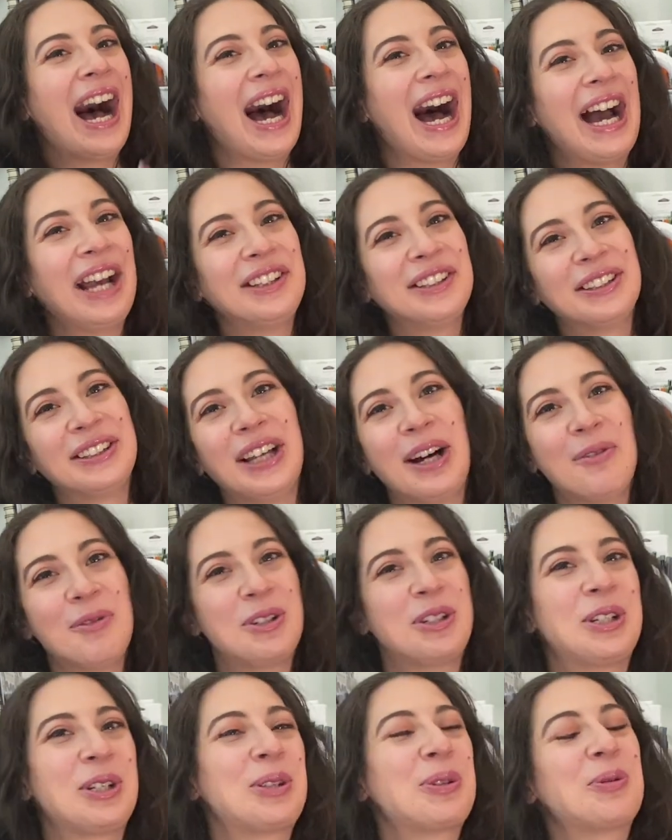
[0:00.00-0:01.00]
I thought that
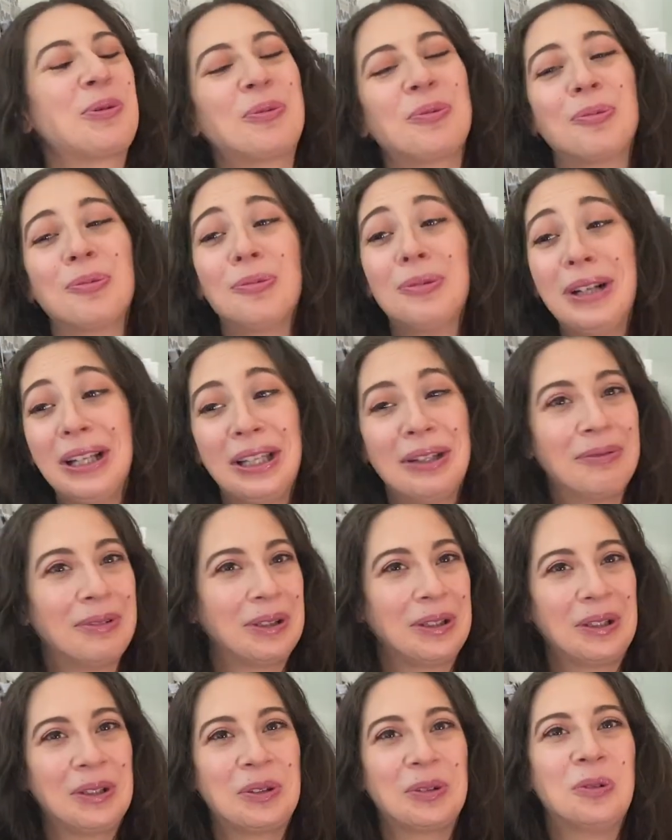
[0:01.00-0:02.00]
was just really,
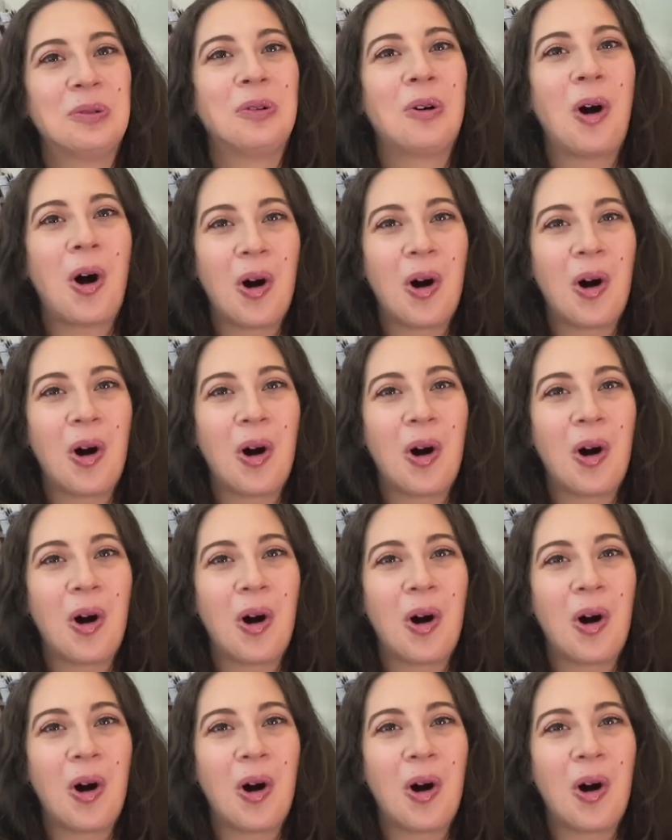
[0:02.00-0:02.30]
really cool.